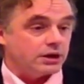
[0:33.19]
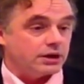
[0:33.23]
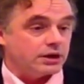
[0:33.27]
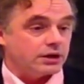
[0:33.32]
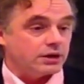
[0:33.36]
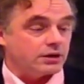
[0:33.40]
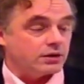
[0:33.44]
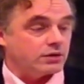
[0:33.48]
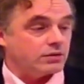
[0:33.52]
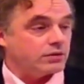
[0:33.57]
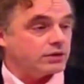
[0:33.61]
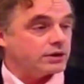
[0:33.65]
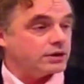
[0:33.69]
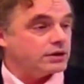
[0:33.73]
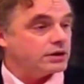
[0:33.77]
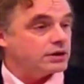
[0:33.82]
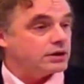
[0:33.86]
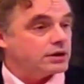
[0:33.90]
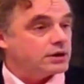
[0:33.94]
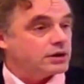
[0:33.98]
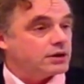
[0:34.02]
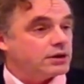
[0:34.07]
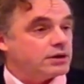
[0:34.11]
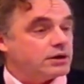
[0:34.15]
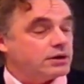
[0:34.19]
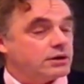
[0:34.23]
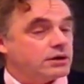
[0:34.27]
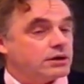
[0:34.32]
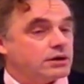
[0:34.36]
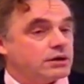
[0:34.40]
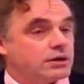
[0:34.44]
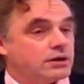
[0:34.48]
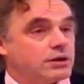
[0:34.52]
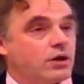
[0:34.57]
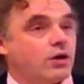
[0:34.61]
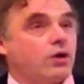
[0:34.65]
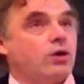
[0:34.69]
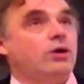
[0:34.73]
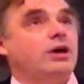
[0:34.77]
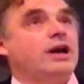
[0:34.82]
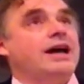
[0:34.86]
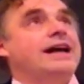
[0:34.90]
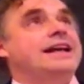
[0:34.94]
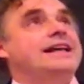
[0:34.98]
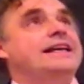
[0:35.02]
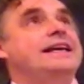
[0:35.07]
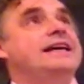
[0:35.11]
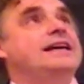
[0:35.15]
You know, and the whole
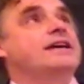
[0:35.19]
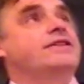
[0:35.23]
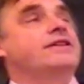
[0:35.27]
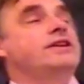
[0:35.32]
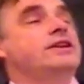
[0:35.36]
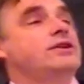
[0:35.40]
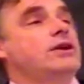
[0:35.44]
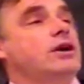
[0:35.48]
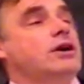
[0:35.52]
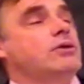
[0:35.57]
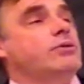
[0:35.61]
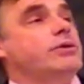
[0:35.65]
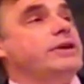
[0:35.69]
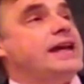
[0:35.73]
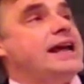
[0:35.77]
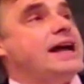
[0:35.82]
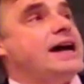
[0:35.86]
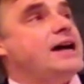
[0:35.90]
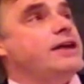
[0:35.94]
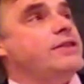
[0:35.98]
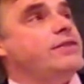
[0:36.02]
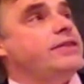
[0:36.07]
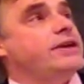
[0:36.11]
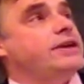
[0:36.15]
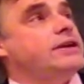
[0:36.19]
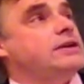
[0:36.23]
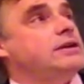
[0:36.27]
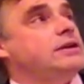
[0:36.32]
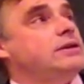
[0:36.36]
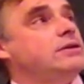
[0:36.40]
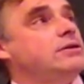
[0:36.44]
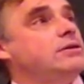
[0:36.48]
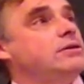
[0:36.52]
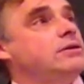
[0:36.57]
idea that Darwin had that